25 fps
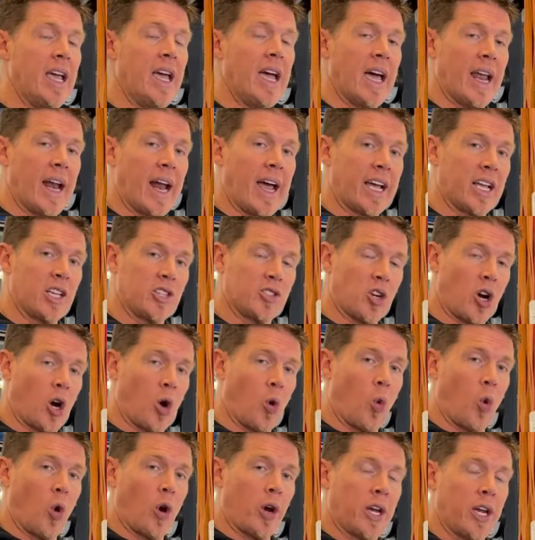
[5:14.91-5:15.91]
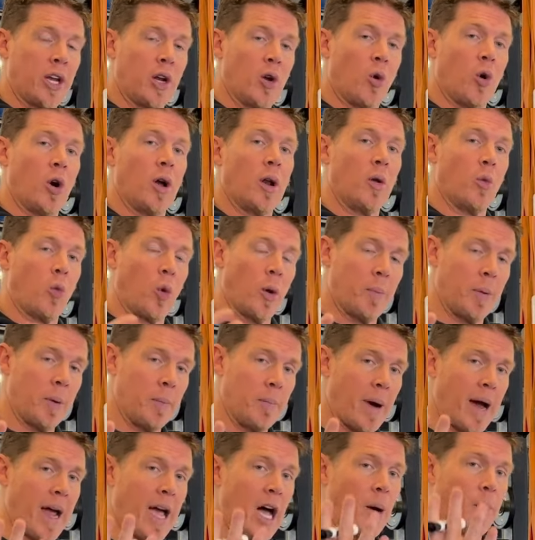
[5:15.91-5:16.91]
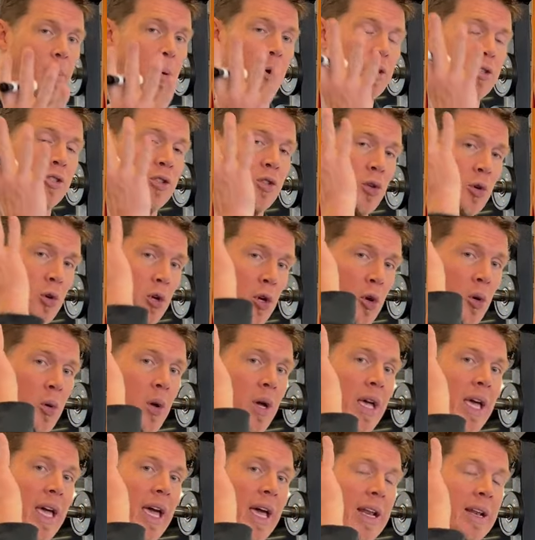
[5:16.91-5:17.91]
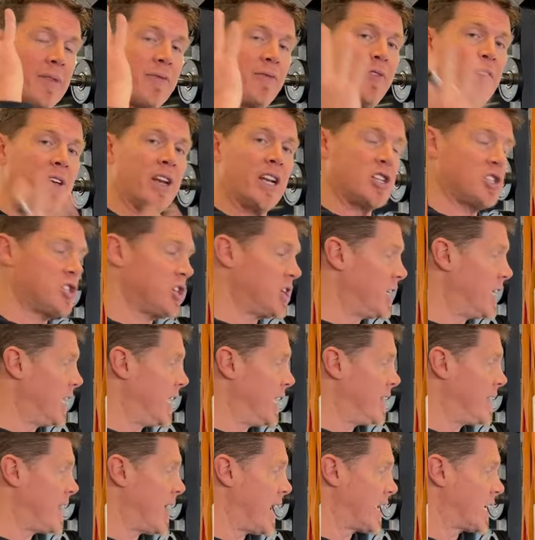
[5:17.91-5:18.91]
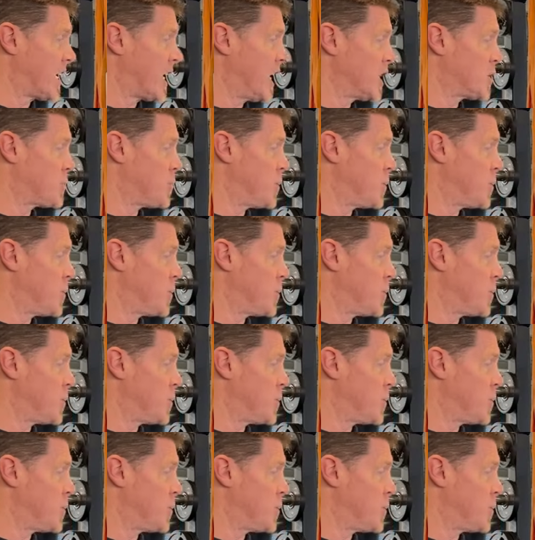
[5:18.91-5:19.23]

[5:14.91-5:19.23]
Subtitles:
and I can start working on whipping my elbows through and finishing in that catch